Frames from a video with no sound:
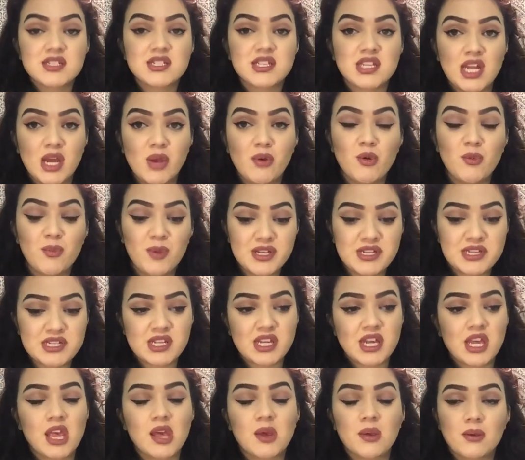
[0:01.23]
Today we're
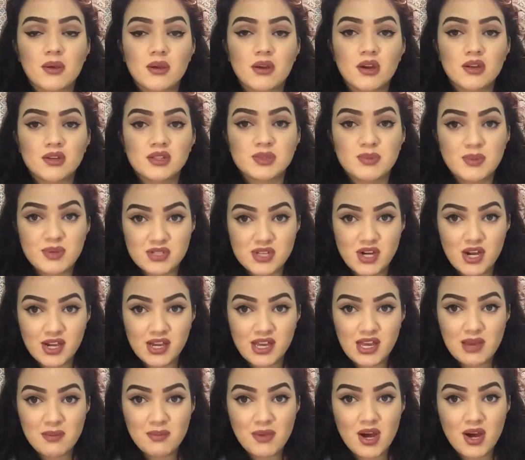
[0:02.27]
basically going to be
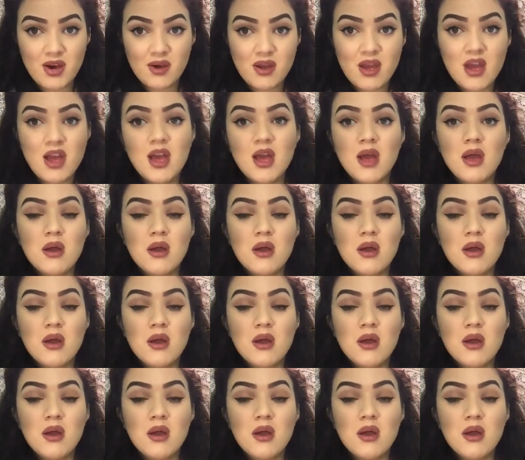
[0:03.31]
talking about